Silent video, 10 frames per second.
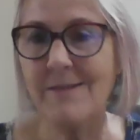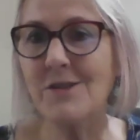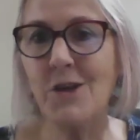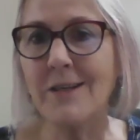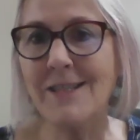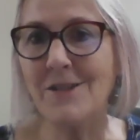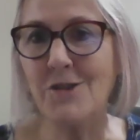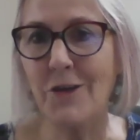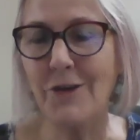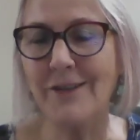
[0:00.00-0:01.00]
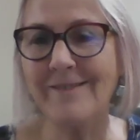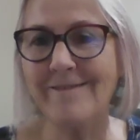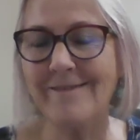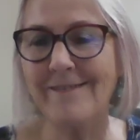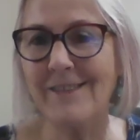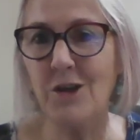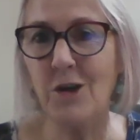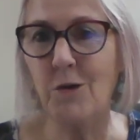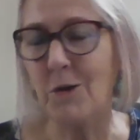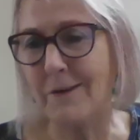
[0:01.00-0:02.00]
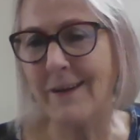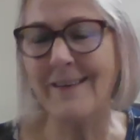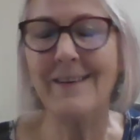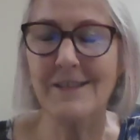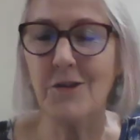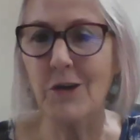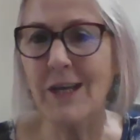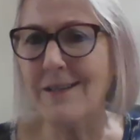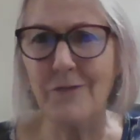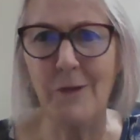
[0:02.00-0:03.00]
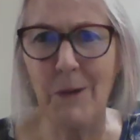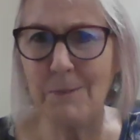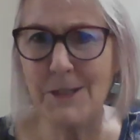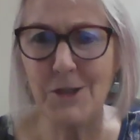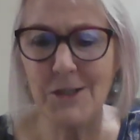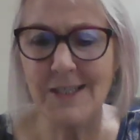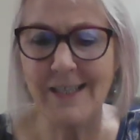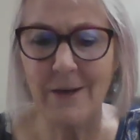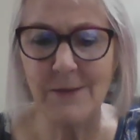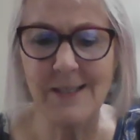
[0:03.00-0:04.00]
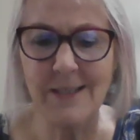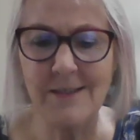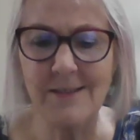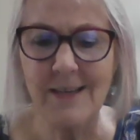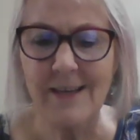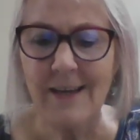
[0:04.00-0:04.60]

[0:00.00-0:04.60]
talk to each other, or to their kids from upstairs to downstairs.